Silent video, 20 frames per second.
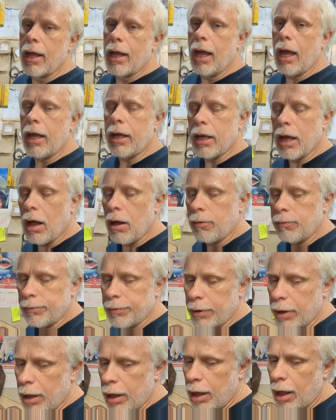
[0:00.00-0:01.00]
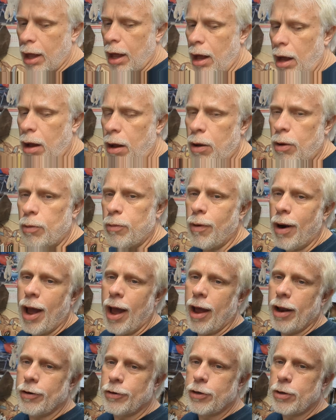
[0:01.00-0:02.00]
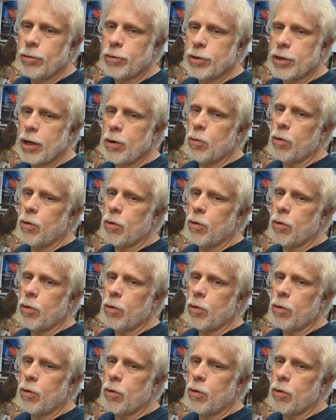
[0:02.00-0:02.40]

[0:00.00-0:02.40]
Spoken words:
Hey y'all. All right, as you can see,